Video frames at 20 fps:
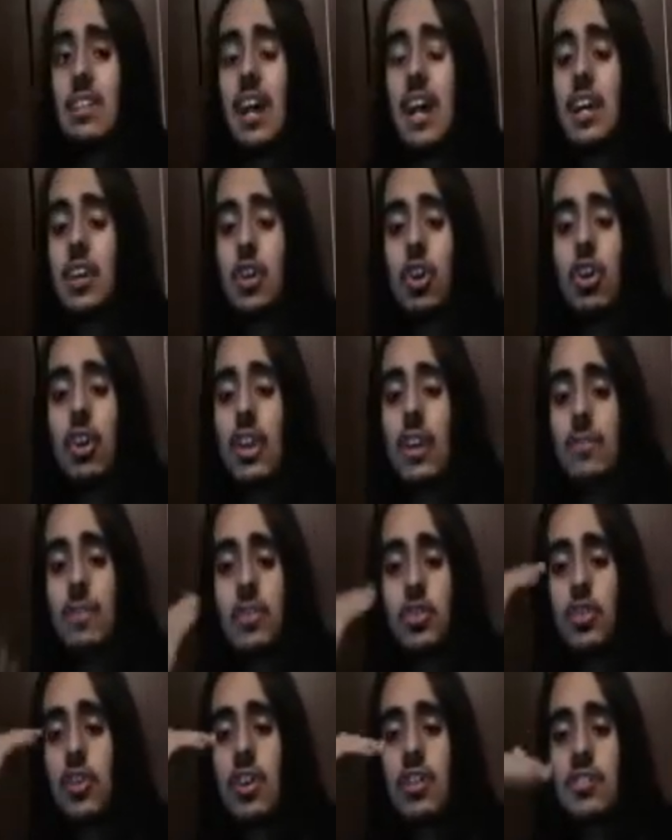iCarly and
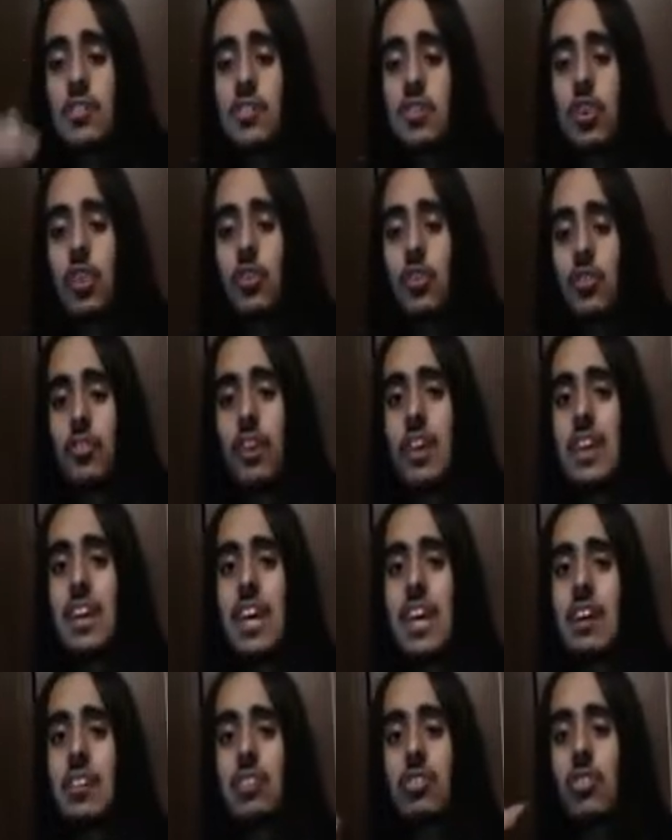Victoria's, the show's already
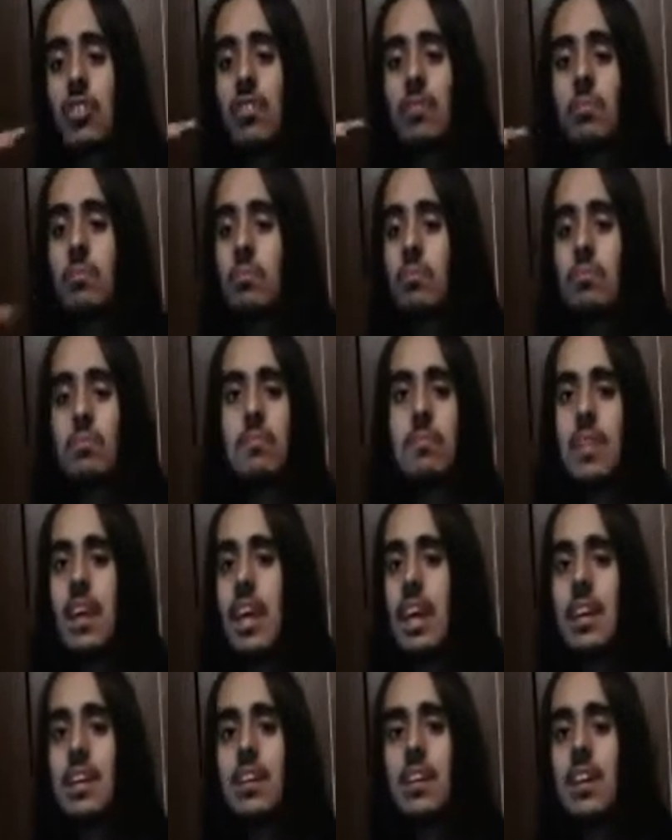canceled.
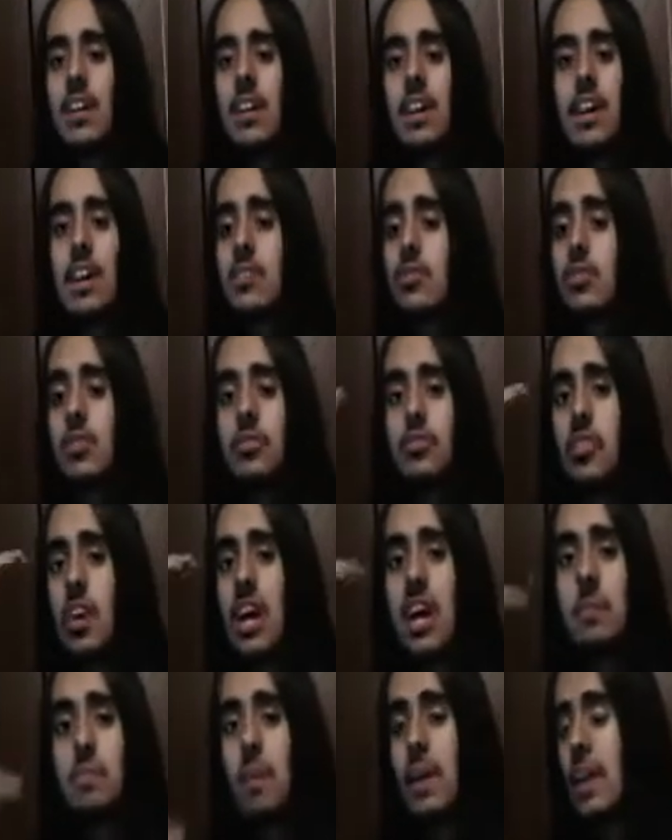It's
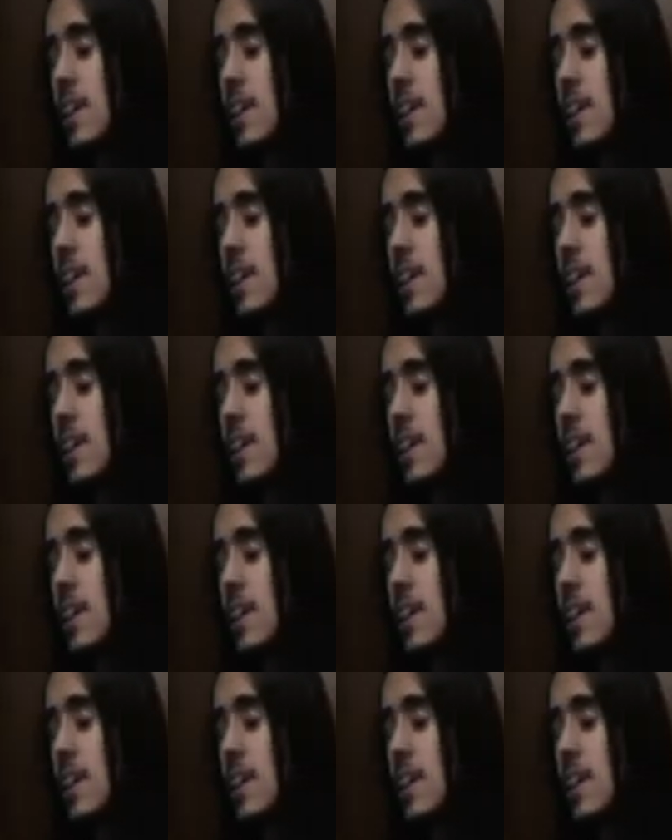dead by